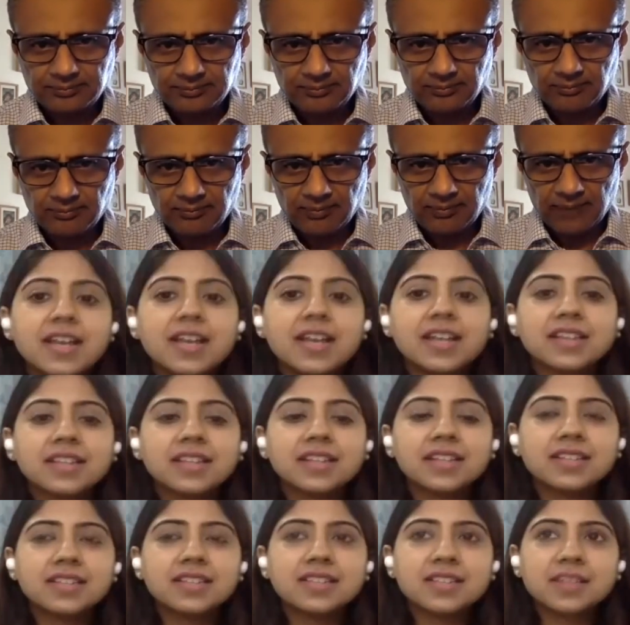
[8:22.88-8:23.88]
Right. I
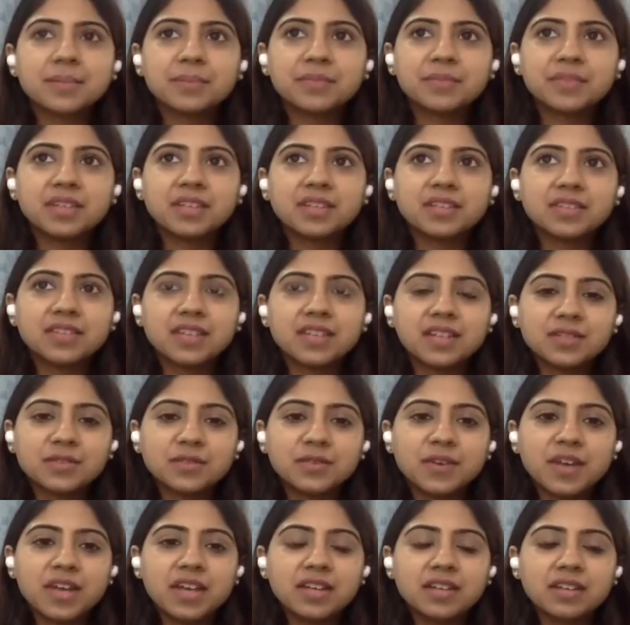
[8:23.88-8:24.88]
think it's something that
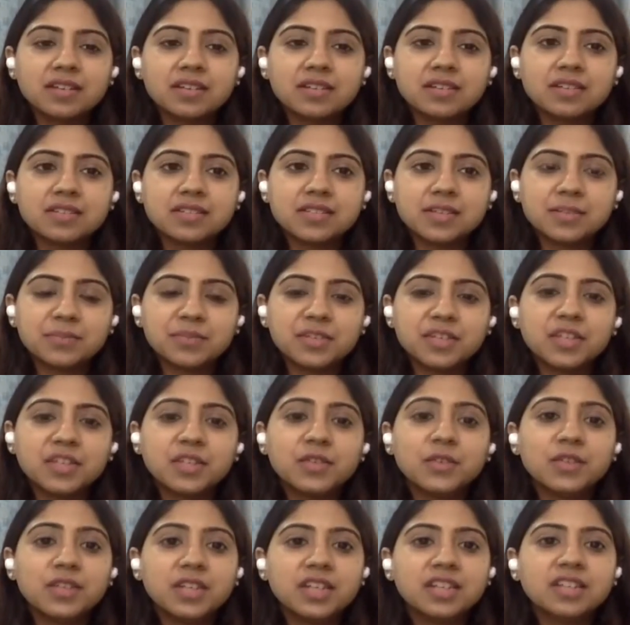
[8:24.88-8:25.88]
something
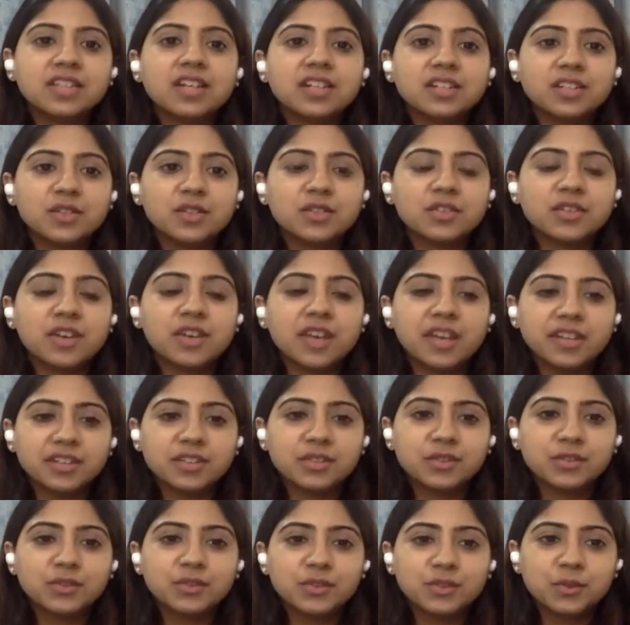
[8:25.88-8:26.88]
unique that you're trying
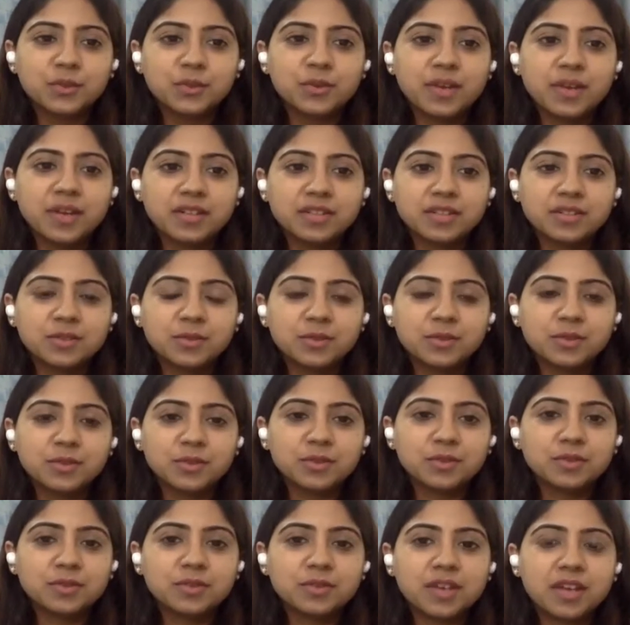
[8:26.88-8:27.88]
to do, and
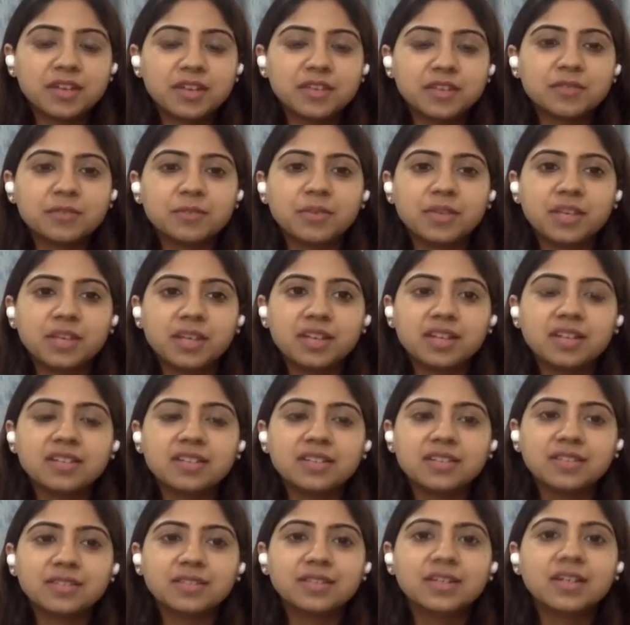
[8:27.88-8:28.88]
to kind of bring it
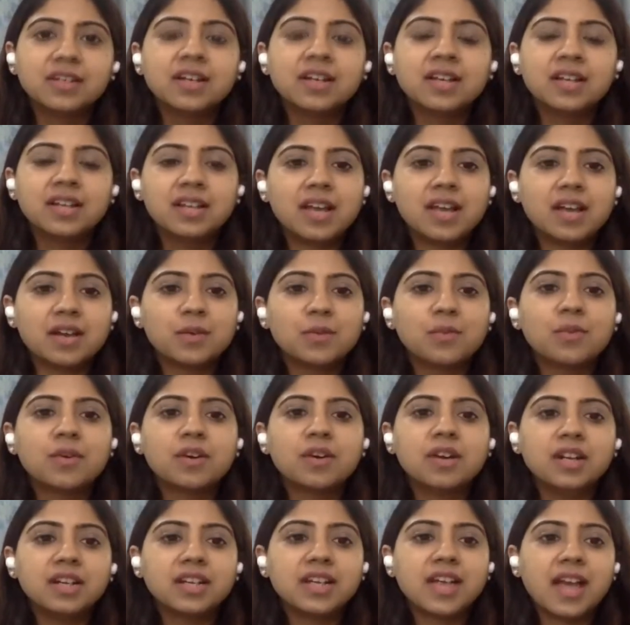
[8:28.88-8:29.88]
to like a
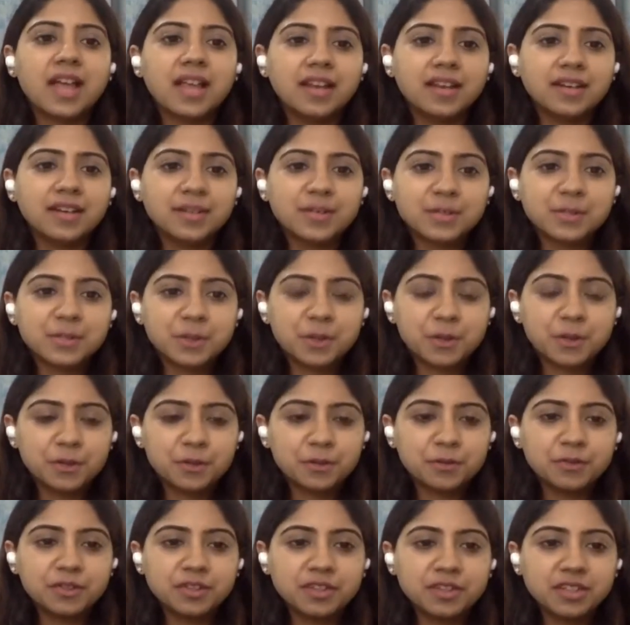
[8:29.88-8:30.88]
world calendar sort
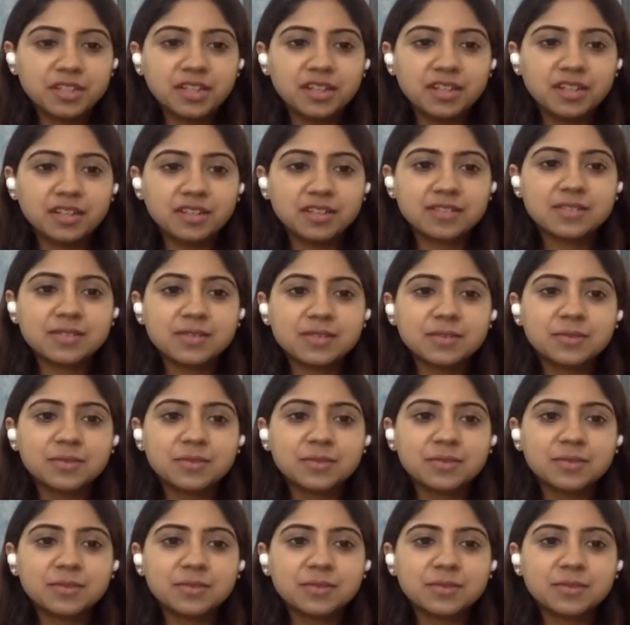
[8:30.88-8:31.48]
of a thing.